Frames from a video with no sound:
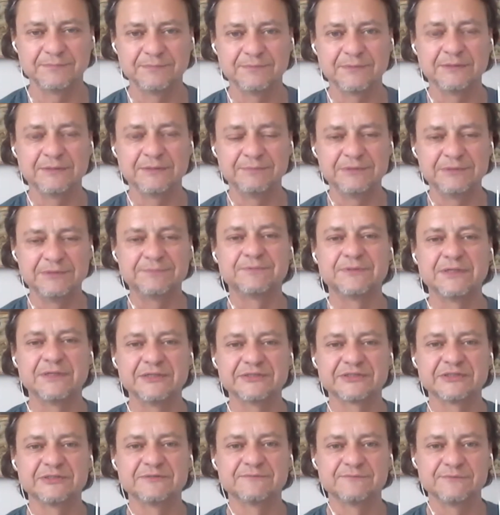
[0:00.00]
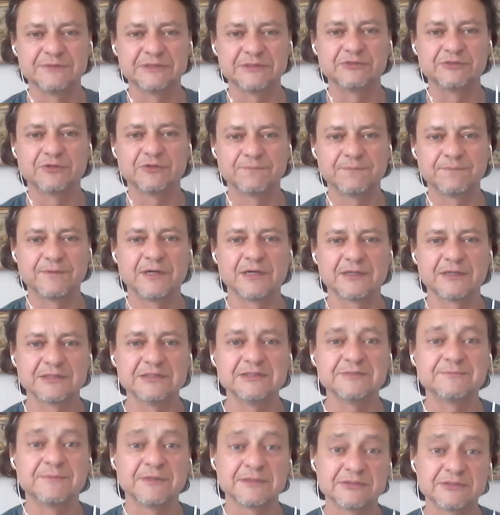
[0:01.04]
Be present with your
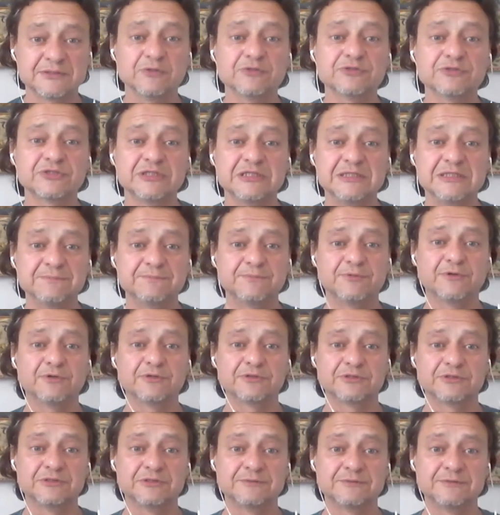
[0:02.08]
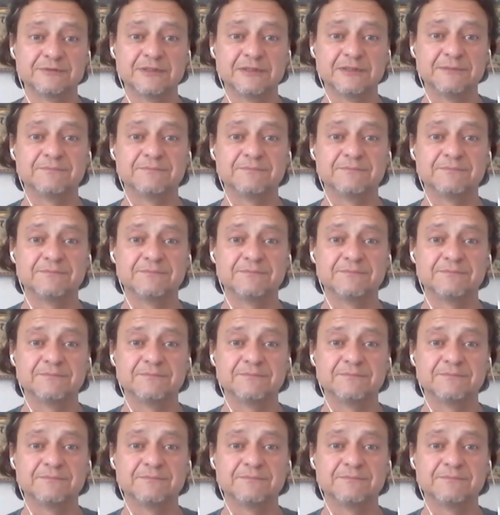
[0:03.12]
partner, but also important,